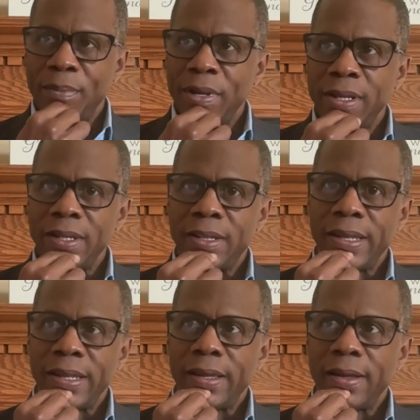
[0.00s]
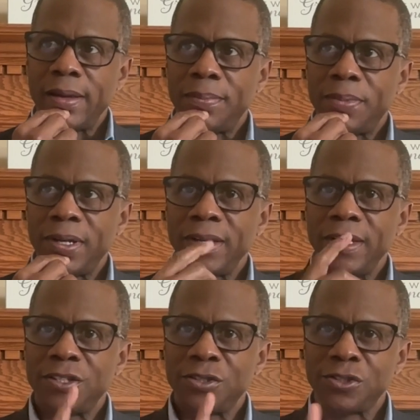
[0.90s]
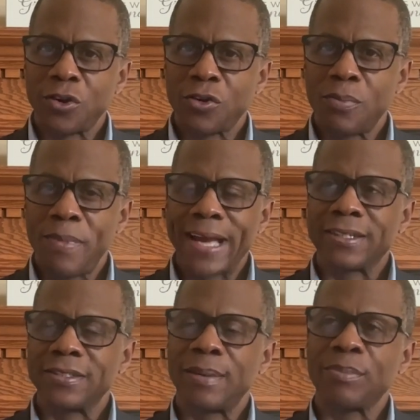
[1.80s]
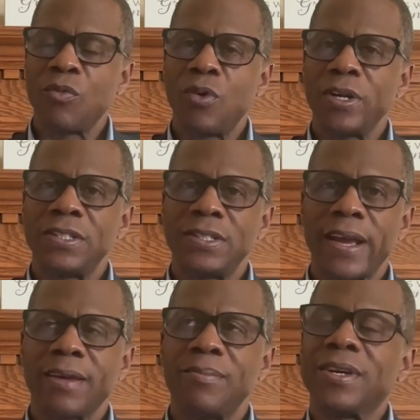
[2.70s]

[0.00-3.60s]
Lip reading: me the ability to circle back to something 1 second,